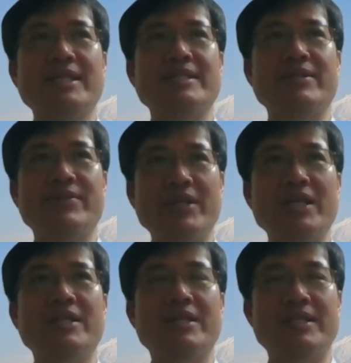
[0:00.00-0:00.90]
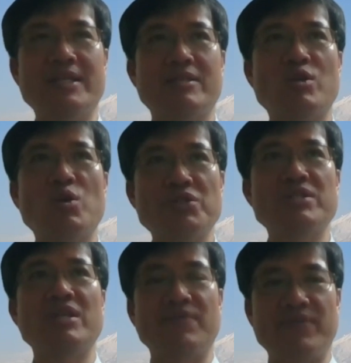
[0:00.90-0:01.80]
I can think that it's a
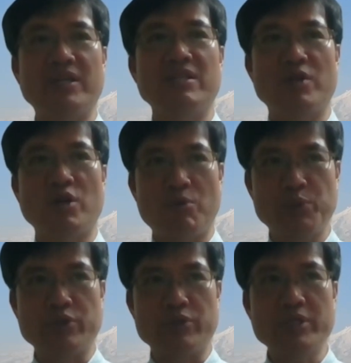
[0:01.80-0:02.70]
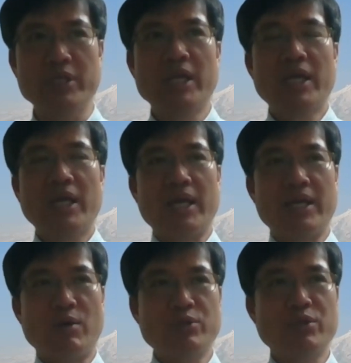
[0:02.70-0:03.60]
cost-effective option.
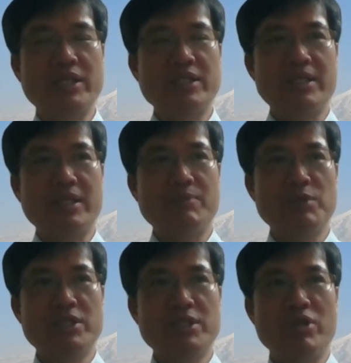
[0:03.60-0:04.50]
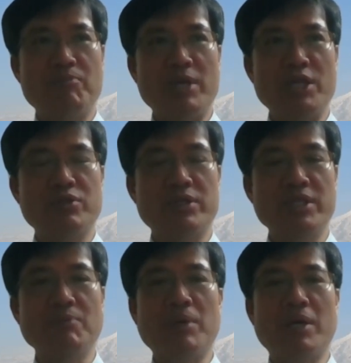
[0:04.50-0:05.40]
And also, as Mr. Choe
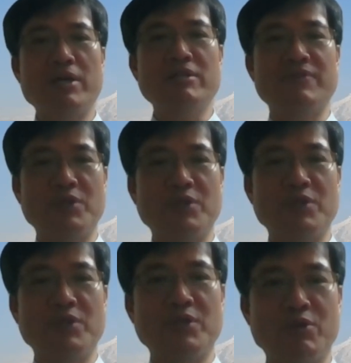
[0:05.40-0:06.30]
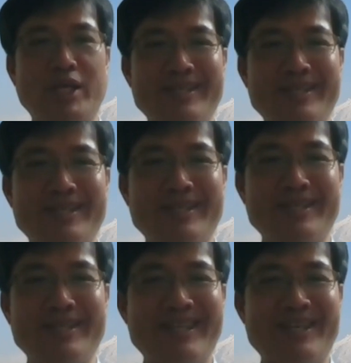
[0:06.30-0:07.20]
mentioned, it's a part of Korean
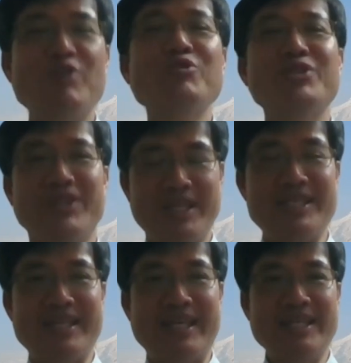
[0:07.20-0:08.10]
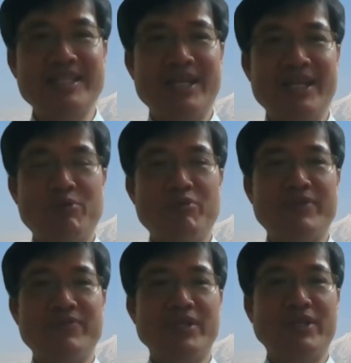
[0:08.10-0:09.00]
culture these days.
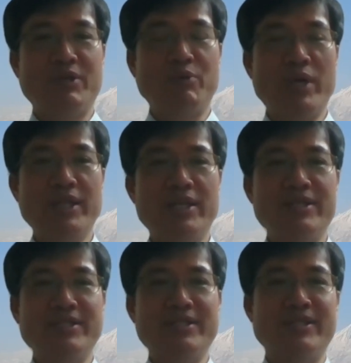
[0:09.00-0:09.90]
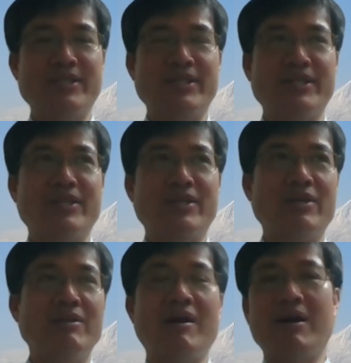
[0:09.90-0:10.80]
We have, when there is a
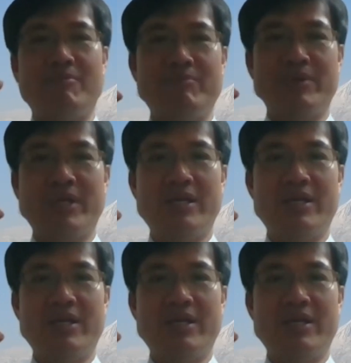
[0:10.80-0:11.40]
high